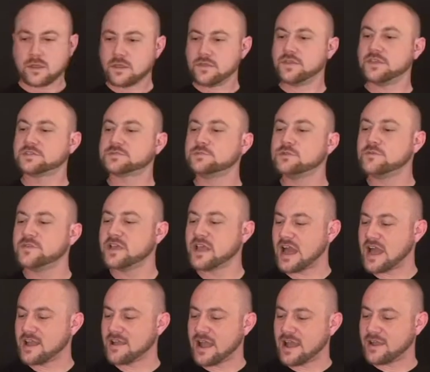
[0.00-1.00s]
This movie,
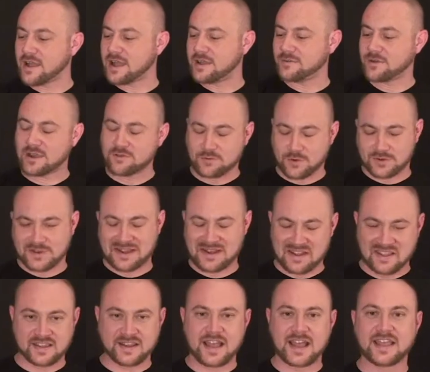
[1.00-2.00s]
I wrote down
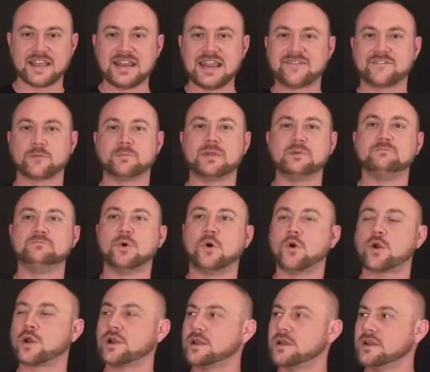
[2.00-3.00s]
I had never been
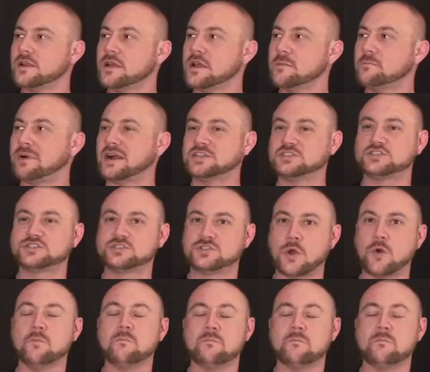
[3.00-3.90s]
bored by so